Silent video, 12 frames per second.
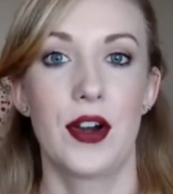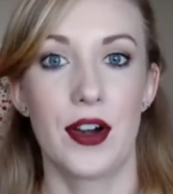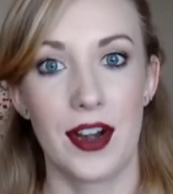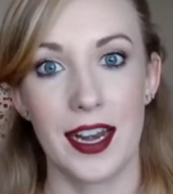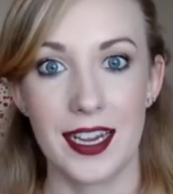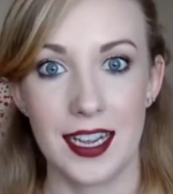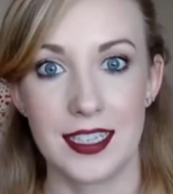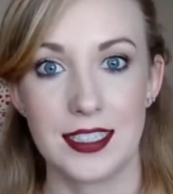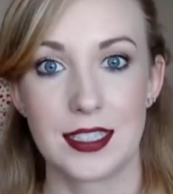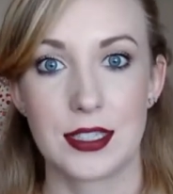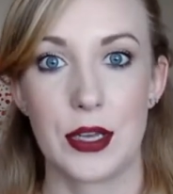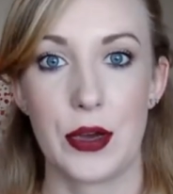Alright
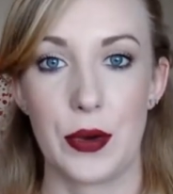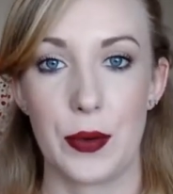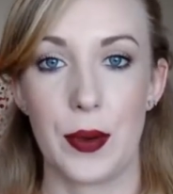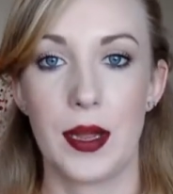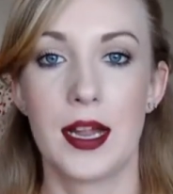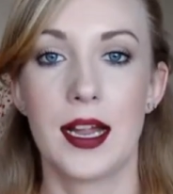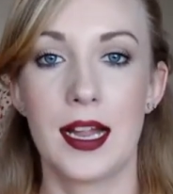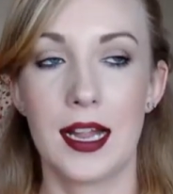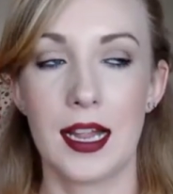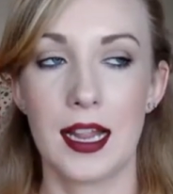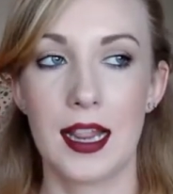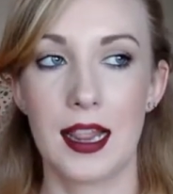guys, so
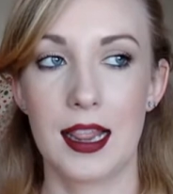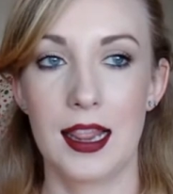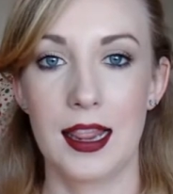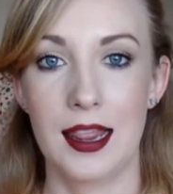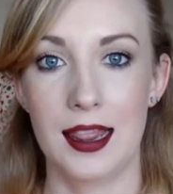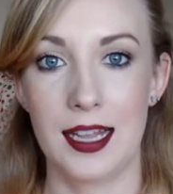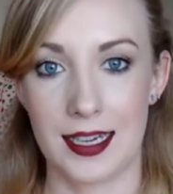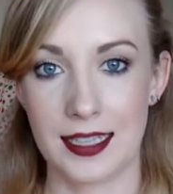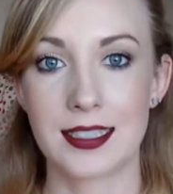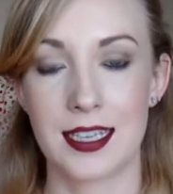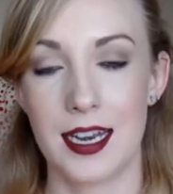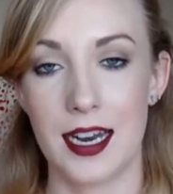like
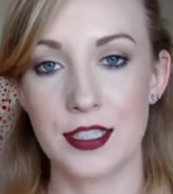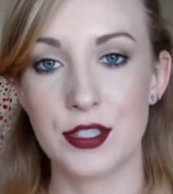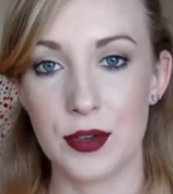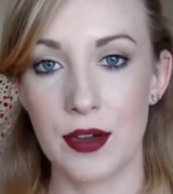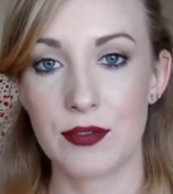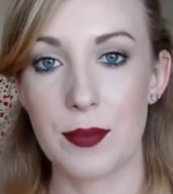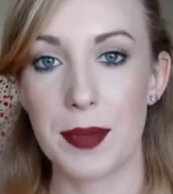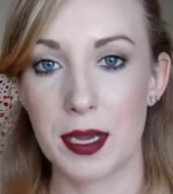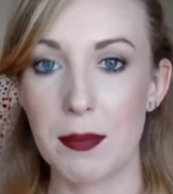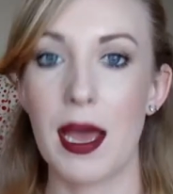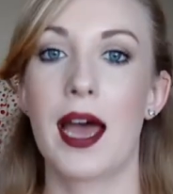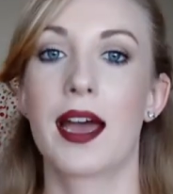I said, I do have the
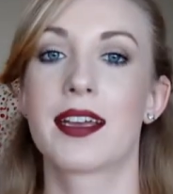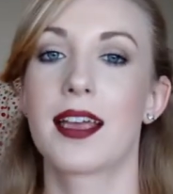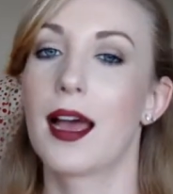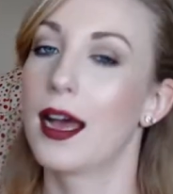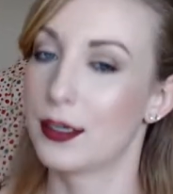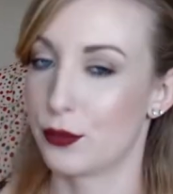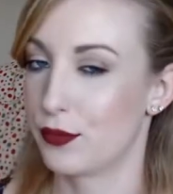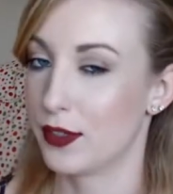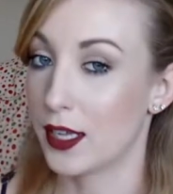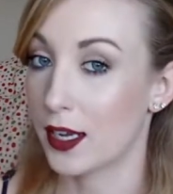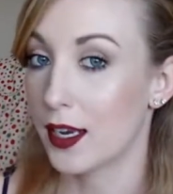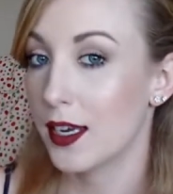big bag. I don't
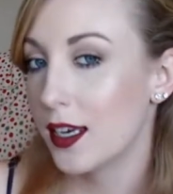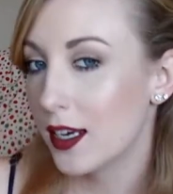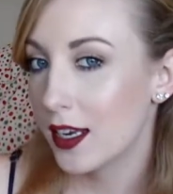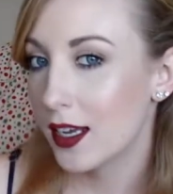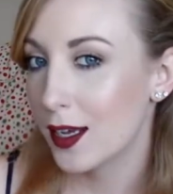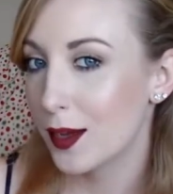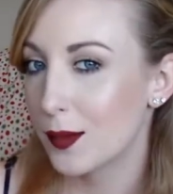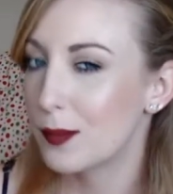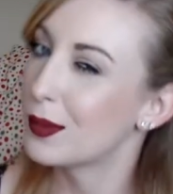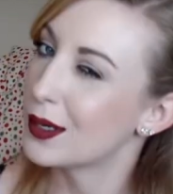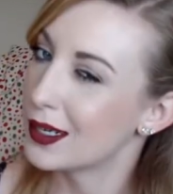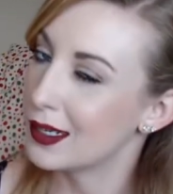feel like I needed
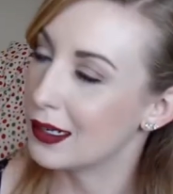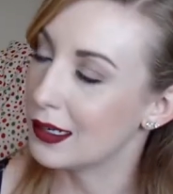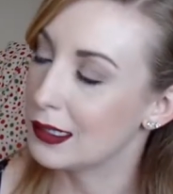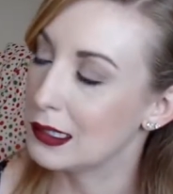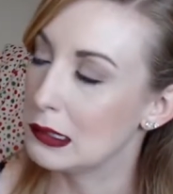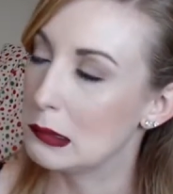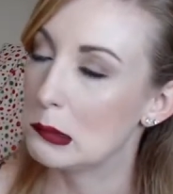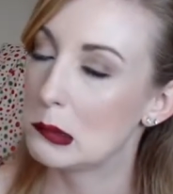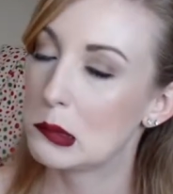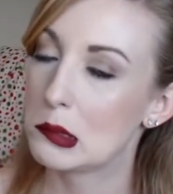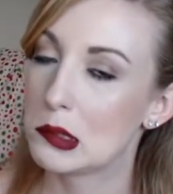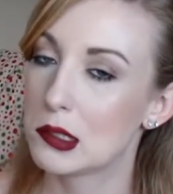it, but
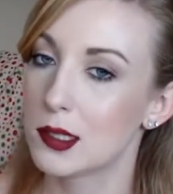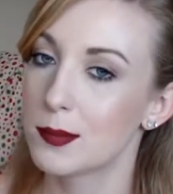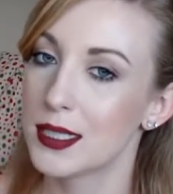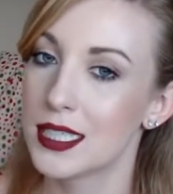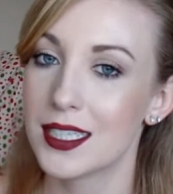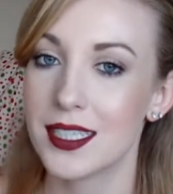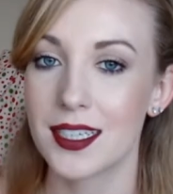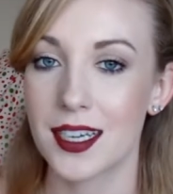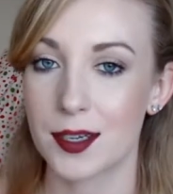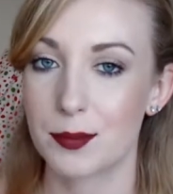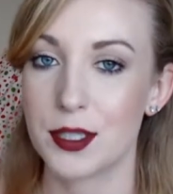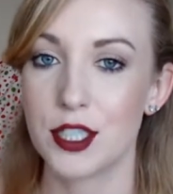I mean,
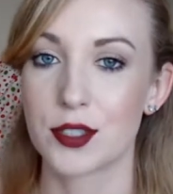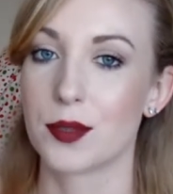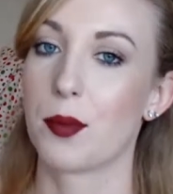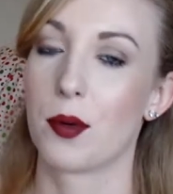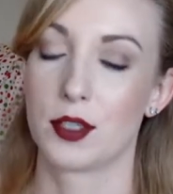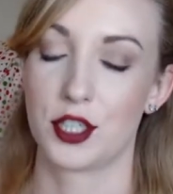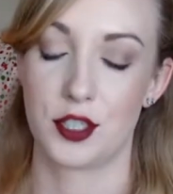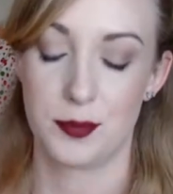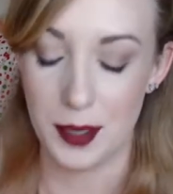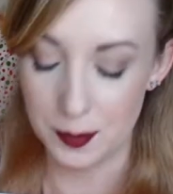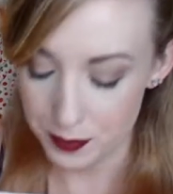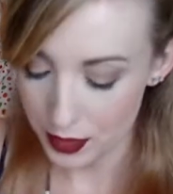I could be just a poor
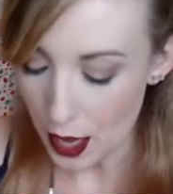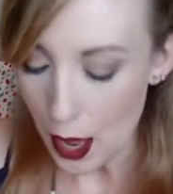judgment.